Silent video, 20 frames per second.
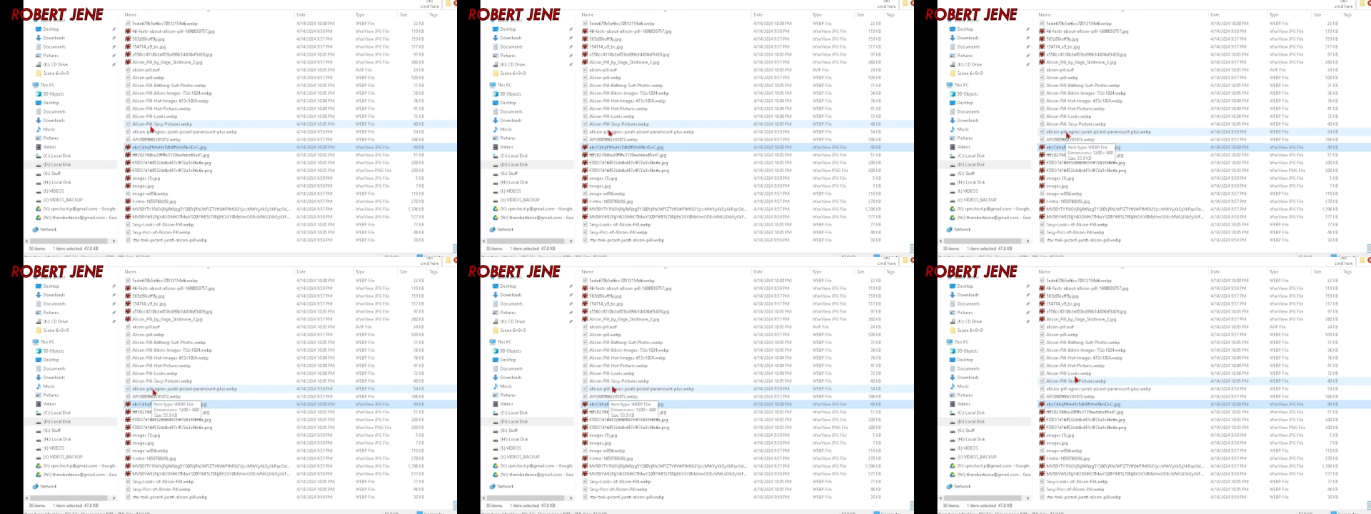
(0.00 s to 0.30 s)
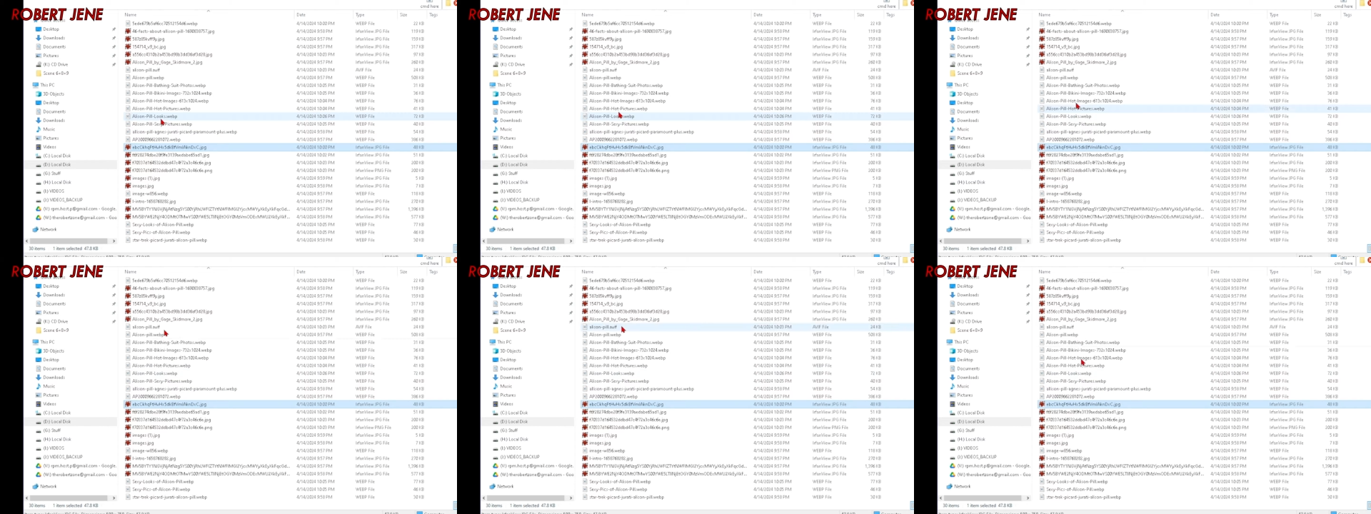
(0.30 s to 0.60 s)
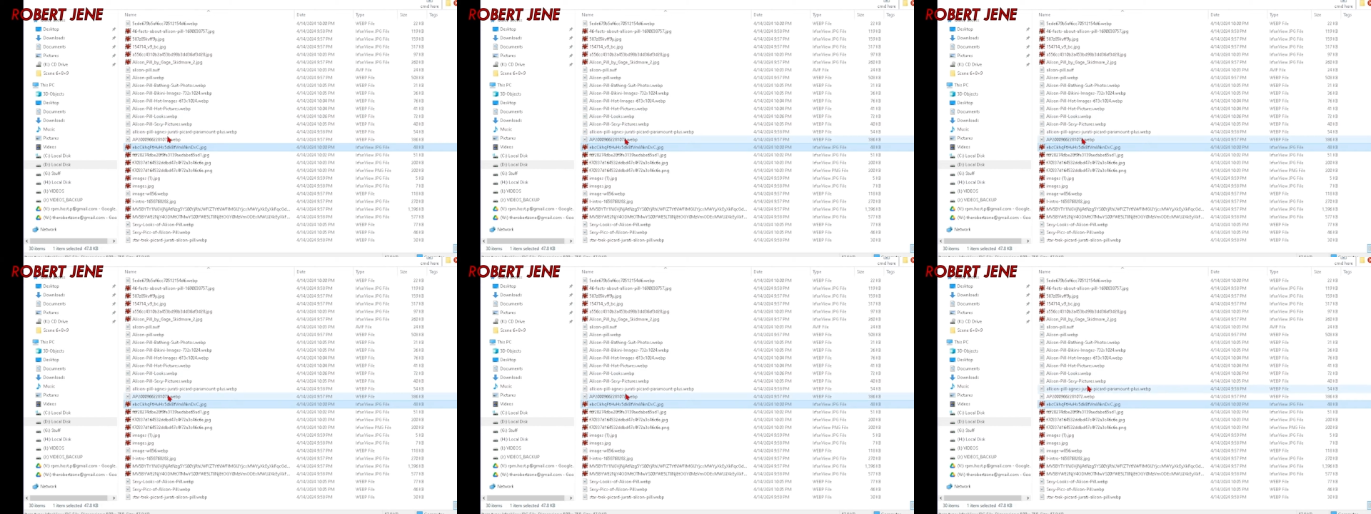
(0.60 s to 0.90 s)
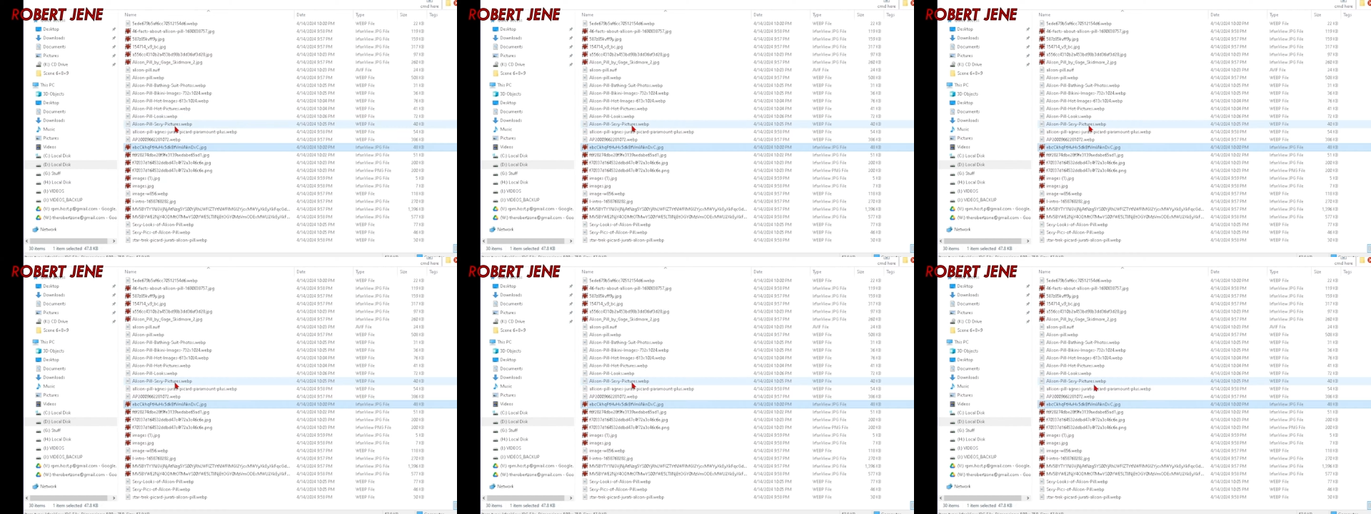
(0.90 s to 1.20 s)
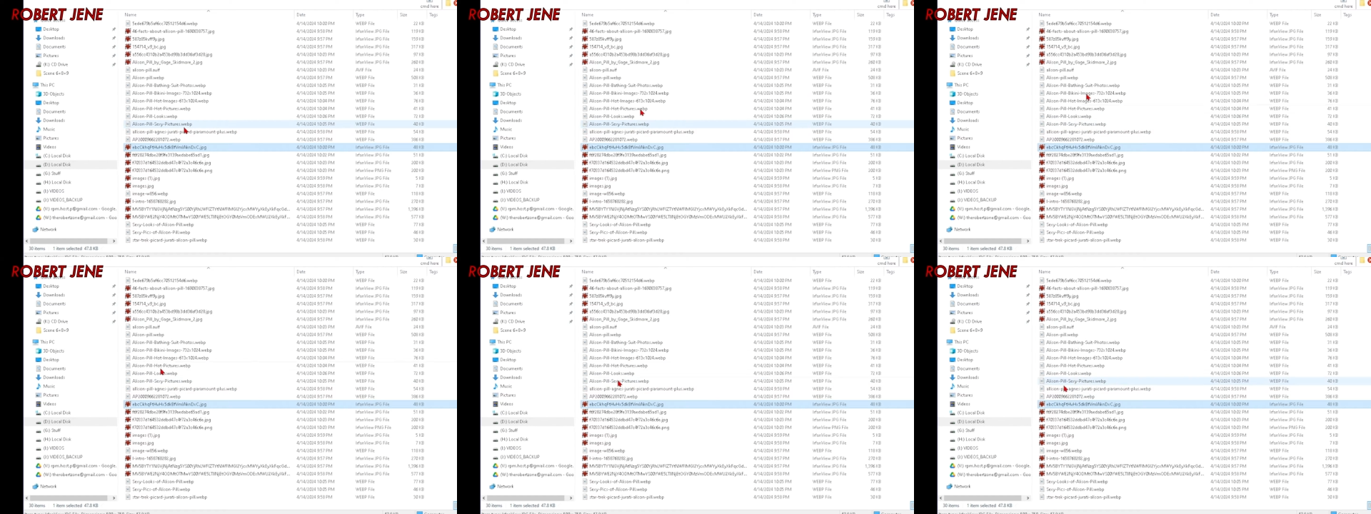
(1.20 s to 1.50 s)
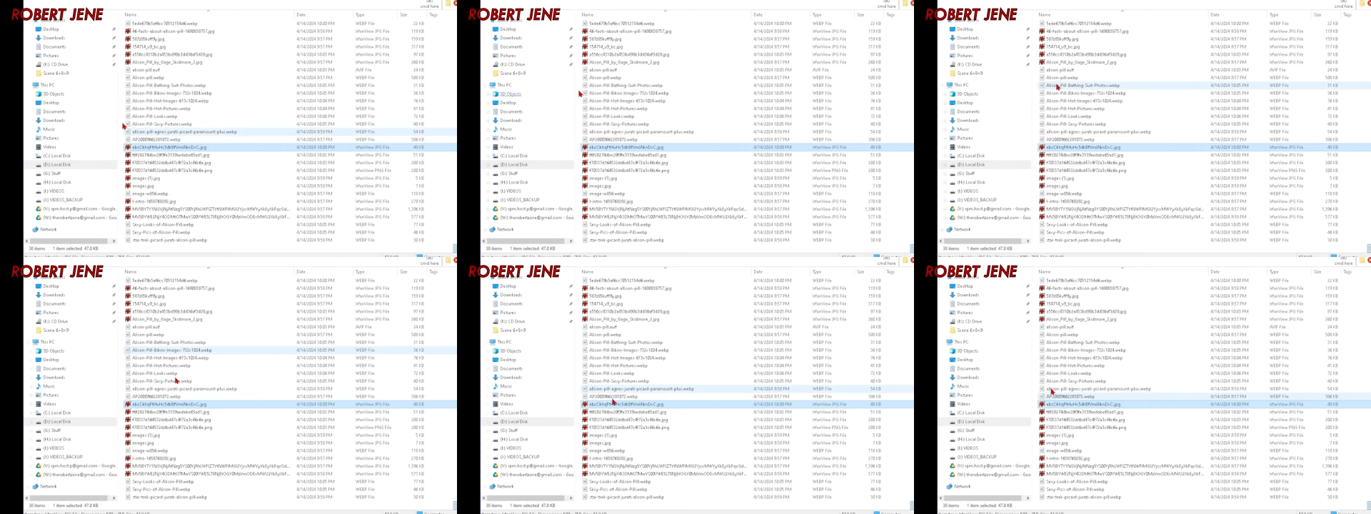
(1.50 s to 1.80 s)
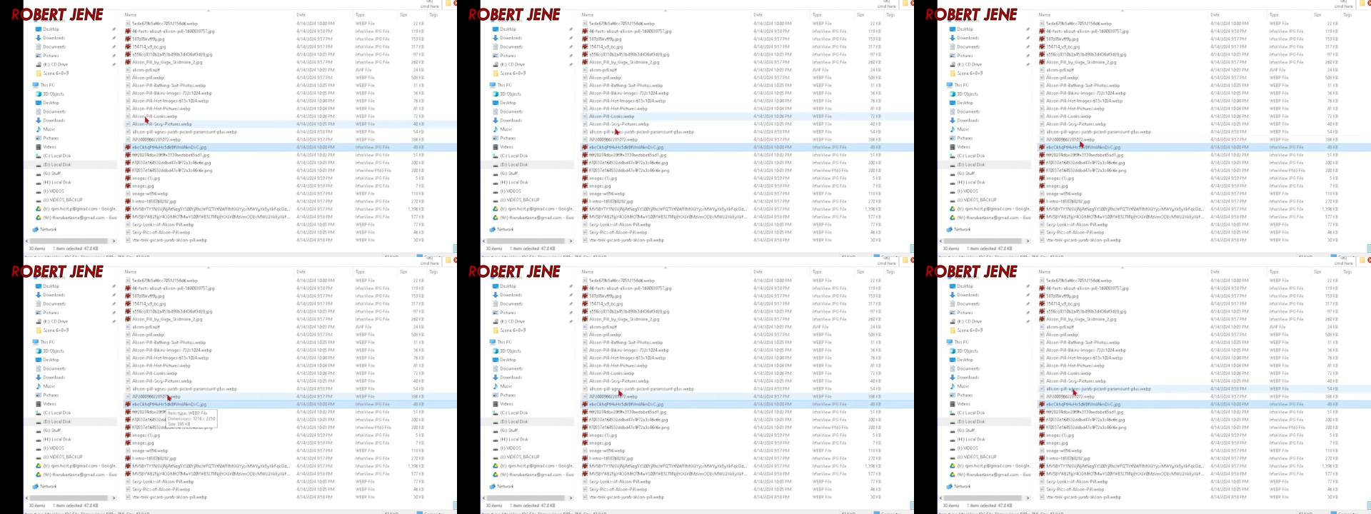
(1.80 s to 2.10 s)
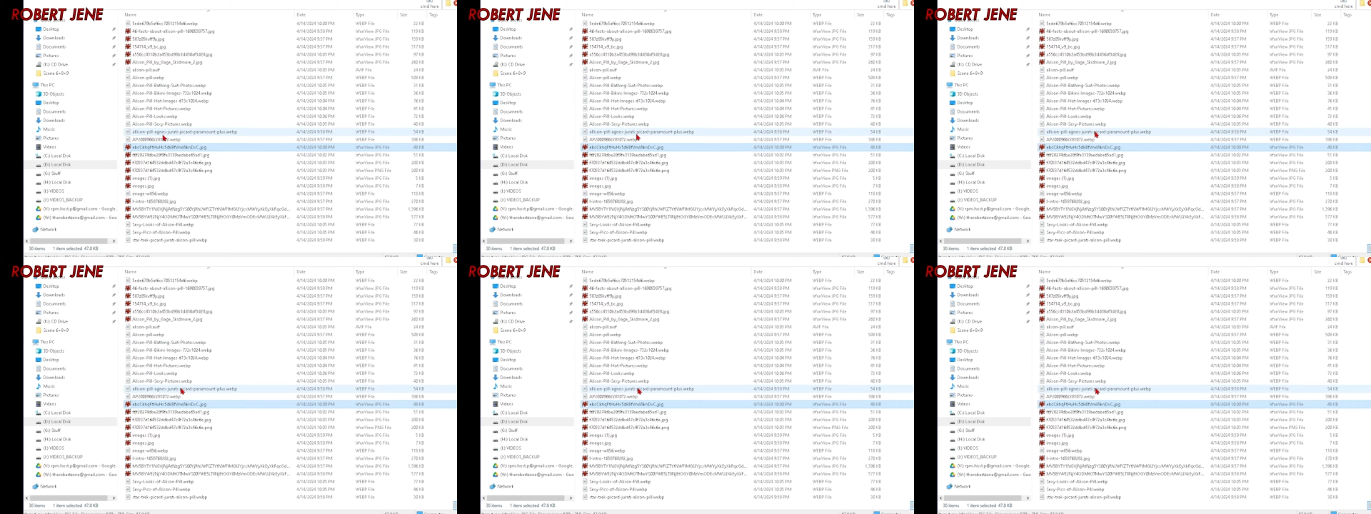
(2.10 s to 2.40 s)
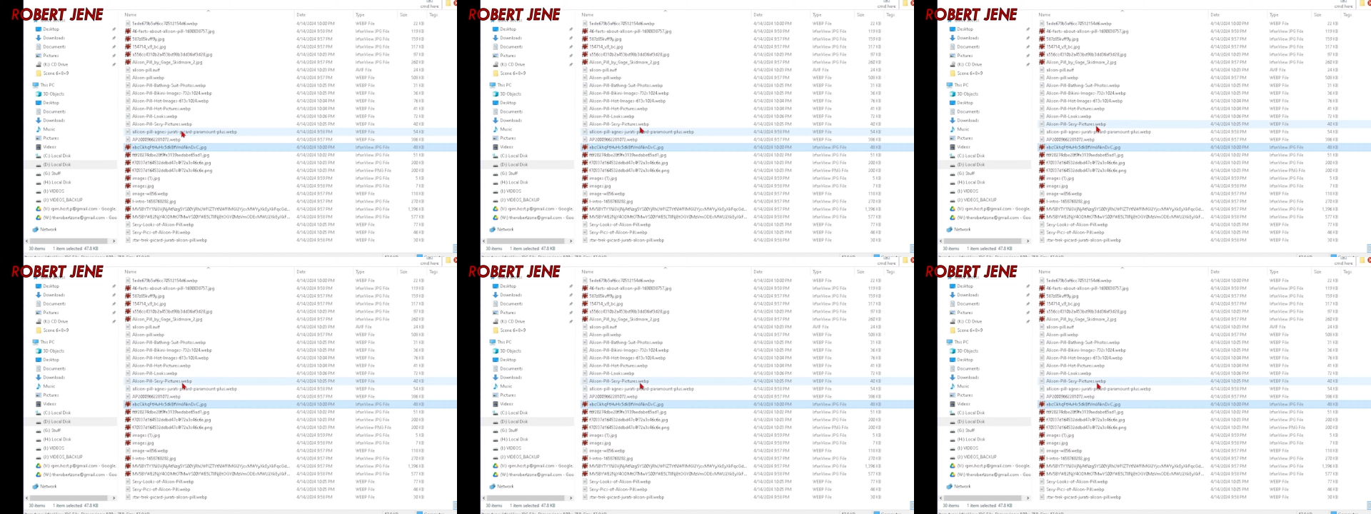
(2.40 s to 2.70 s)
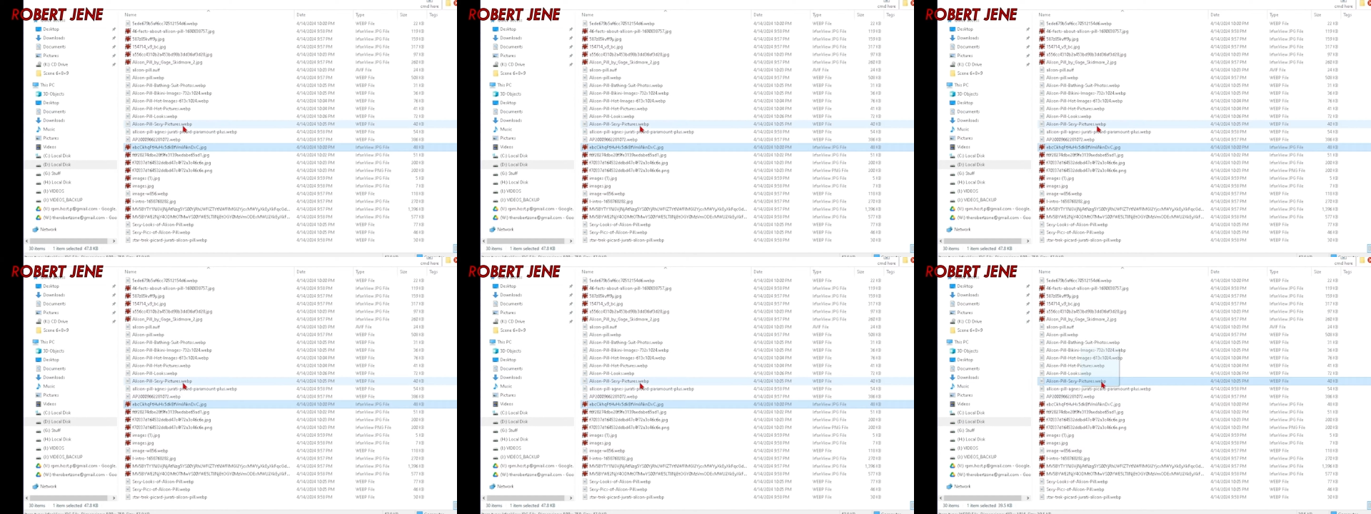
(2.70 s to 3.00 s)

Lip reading: No face is visible, so there are no lips to read.